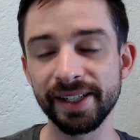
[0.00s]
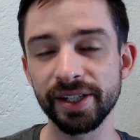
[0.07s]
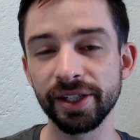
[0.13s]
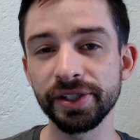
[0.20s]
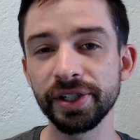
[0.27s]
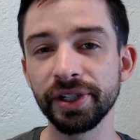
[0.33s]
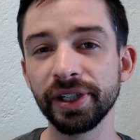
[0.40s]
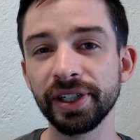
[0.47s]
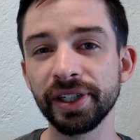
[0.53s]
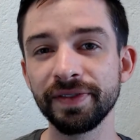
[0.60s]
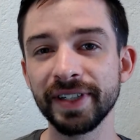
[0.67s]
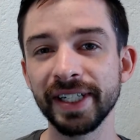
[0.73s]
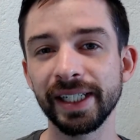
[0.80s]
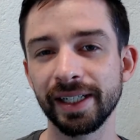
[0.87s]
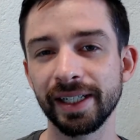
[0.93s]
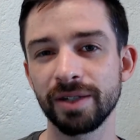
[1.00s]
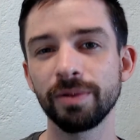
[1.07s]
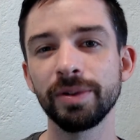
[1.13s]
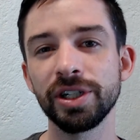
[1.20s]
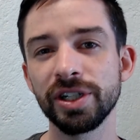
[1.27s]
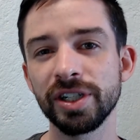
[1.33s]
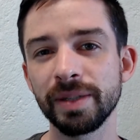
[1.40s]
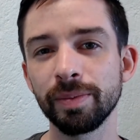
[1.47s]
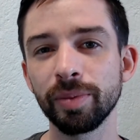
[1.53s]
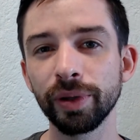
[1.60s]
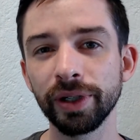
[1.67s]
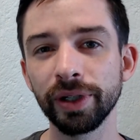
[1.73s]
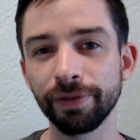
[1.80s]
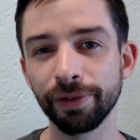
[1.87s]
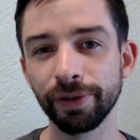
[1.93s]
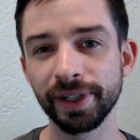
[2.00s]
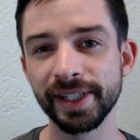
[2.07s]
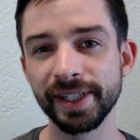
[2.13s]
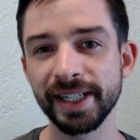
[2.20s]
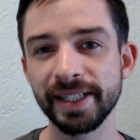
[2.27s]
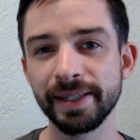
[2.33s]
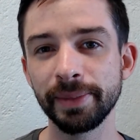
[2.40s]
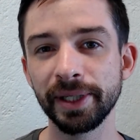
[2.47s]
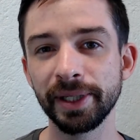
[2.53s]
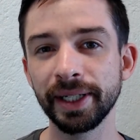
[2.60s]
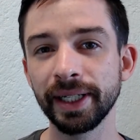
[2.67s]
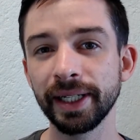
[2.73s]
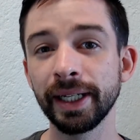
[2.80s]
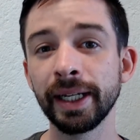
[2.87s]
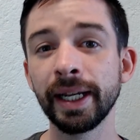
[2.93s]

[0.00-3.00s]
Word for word: alternative text, which is important for accessibility